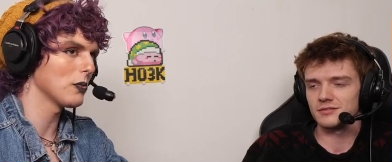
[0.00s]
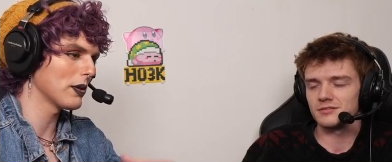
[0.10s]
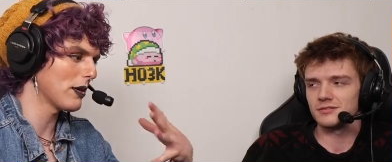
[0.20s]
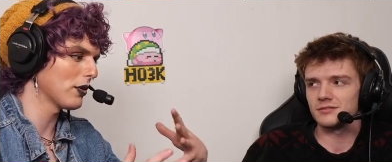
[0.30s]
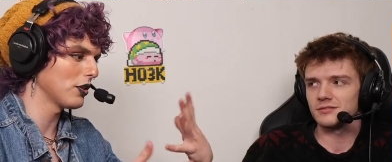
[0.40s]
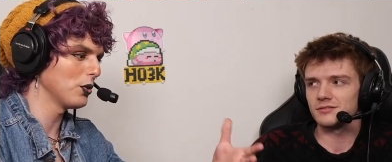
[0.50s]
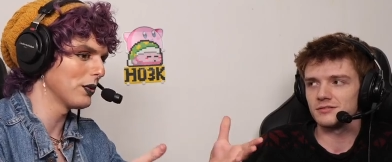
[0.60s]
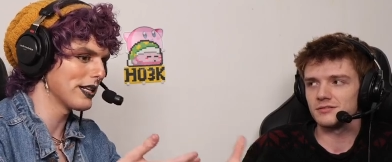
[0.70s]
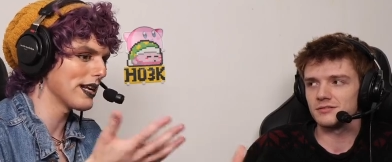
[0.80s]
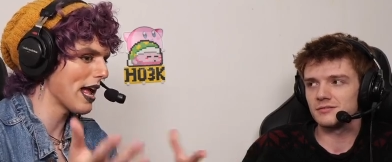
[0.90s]
Speaker 1: a little bit about
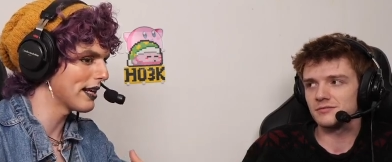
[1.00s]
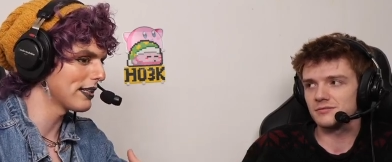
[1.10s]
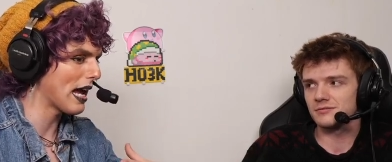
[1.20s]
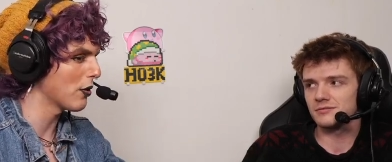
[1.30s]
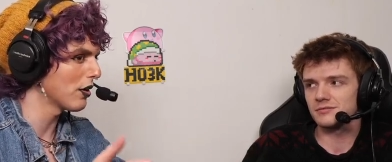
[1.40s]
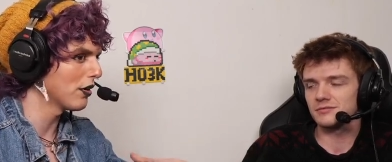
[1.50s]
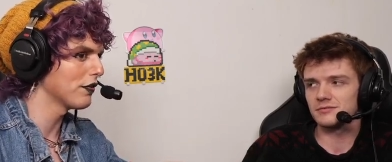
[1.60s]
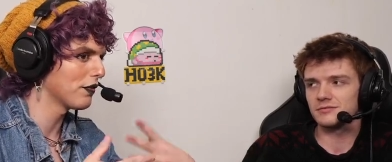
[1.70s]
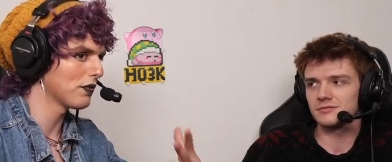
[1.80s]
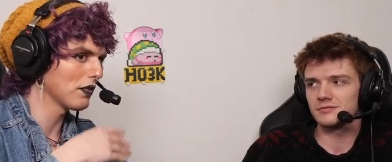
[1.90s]
you in and out
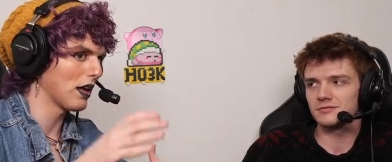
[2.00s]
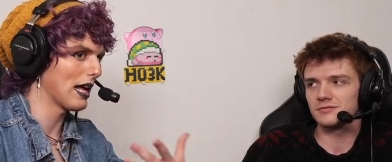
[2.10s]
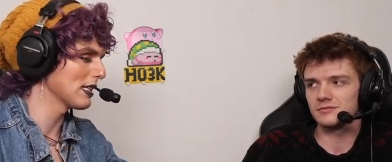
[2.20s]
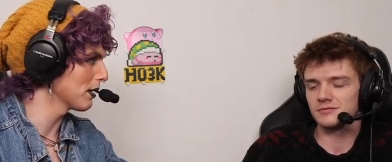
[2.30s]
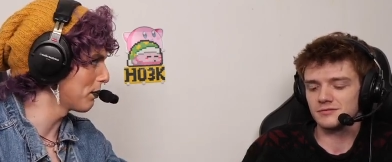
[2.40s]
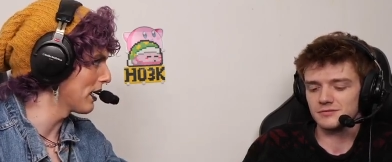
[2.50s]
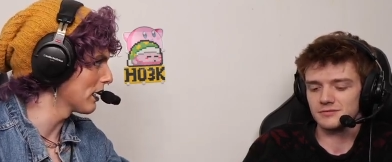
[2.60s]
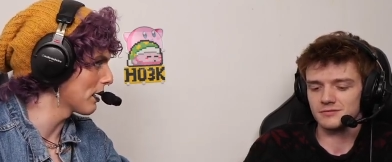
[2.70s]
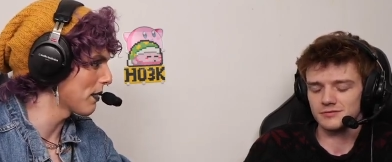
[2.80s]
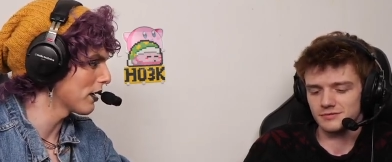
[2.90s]
of uh, being
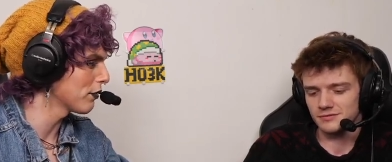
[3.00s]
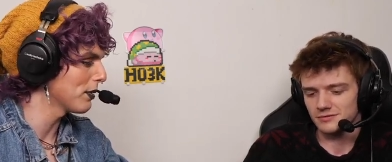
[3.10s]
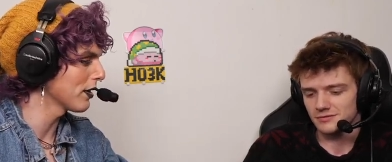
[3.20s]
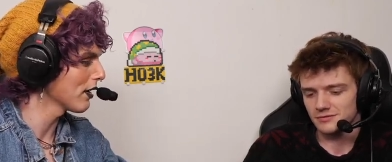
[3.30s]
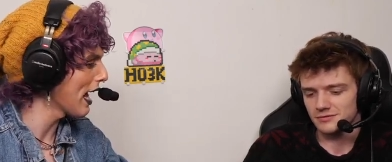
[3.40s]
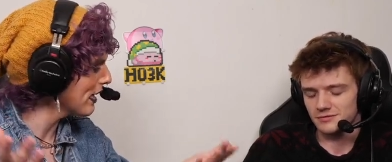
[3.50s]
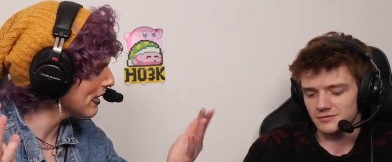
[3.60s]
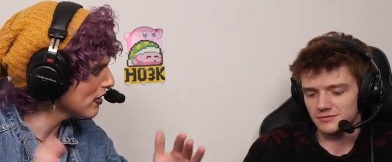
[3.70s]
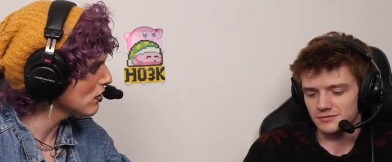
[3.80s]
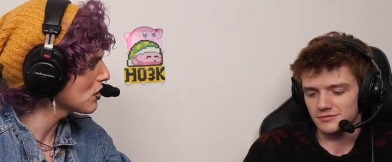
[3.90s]
a competitive player.
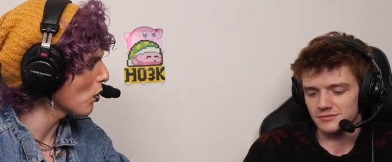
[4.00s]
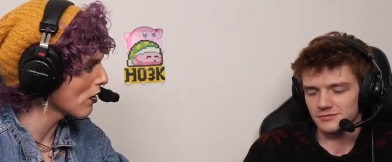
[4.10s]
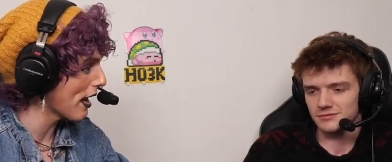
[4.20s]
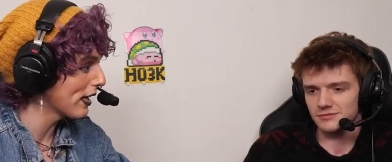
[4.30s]
Anything else or